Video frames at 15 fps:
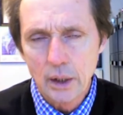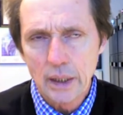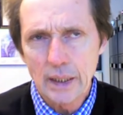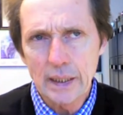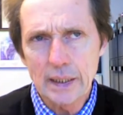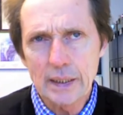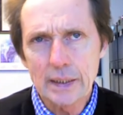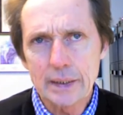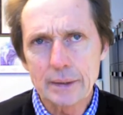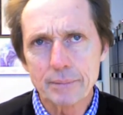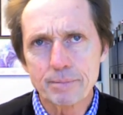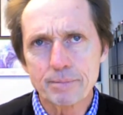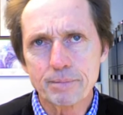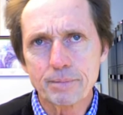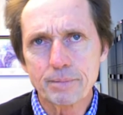
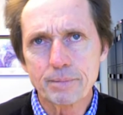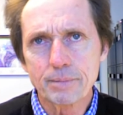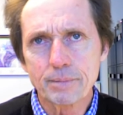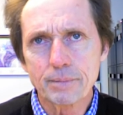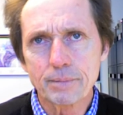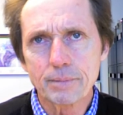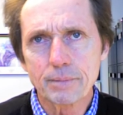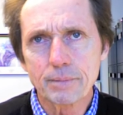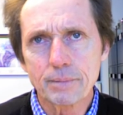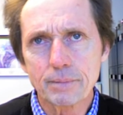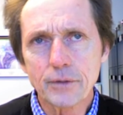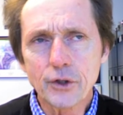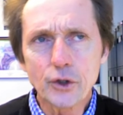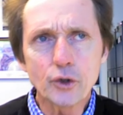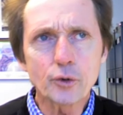Um,
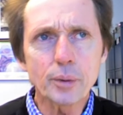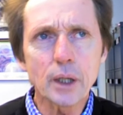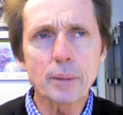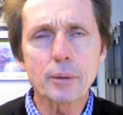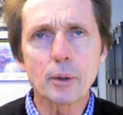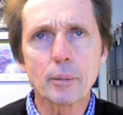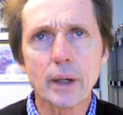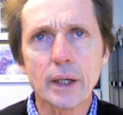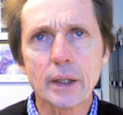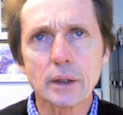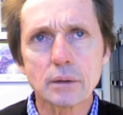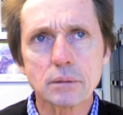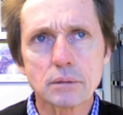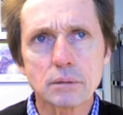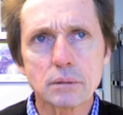the newspaper
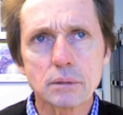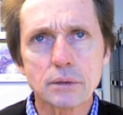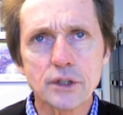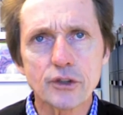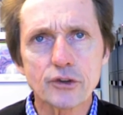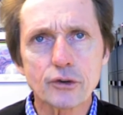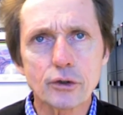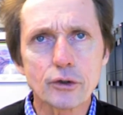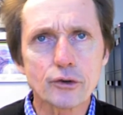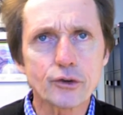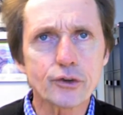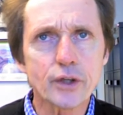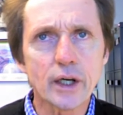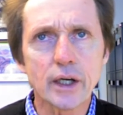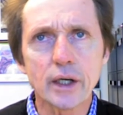man this
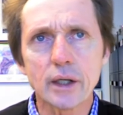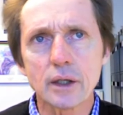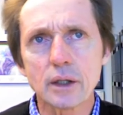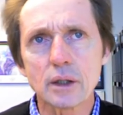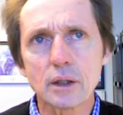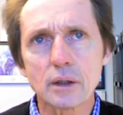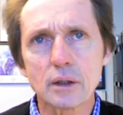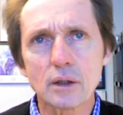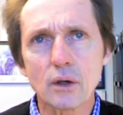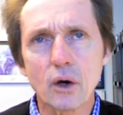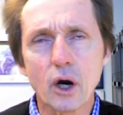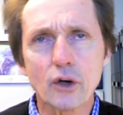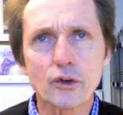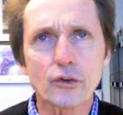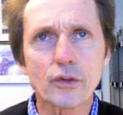crusading,
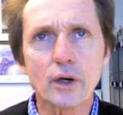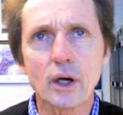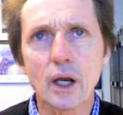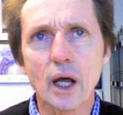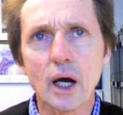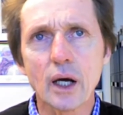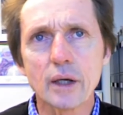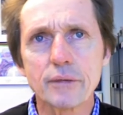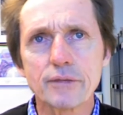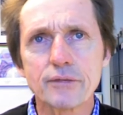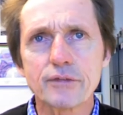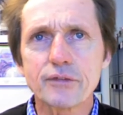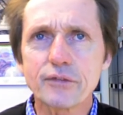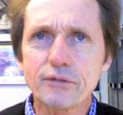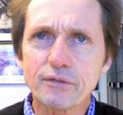larger than life,
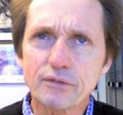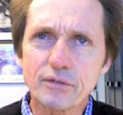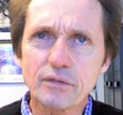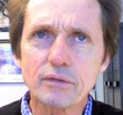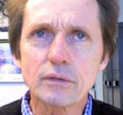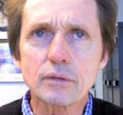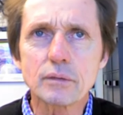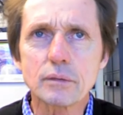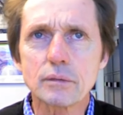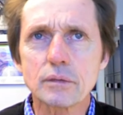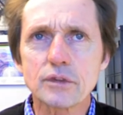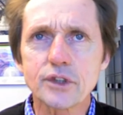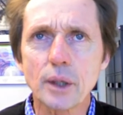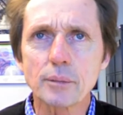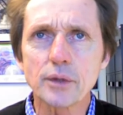
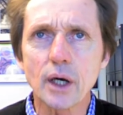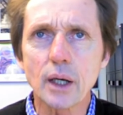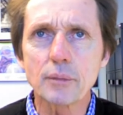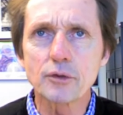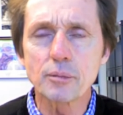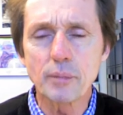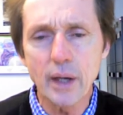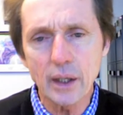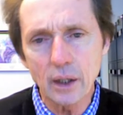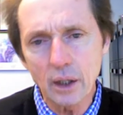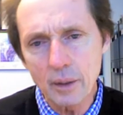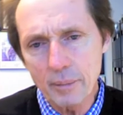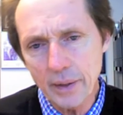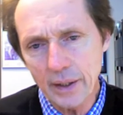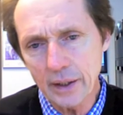sometimes
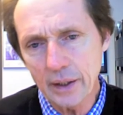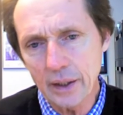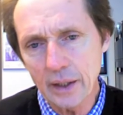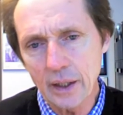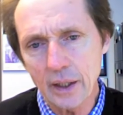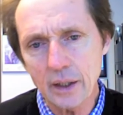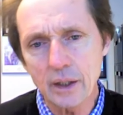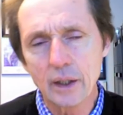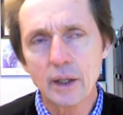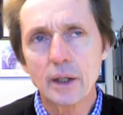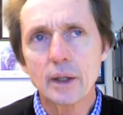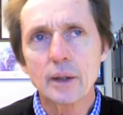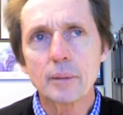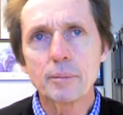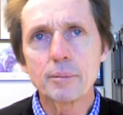megalomaniac,
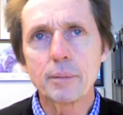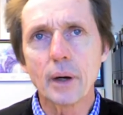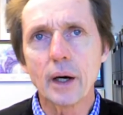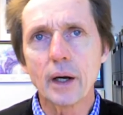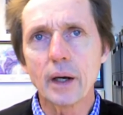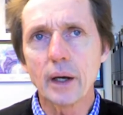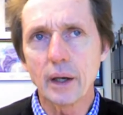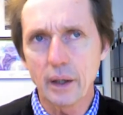but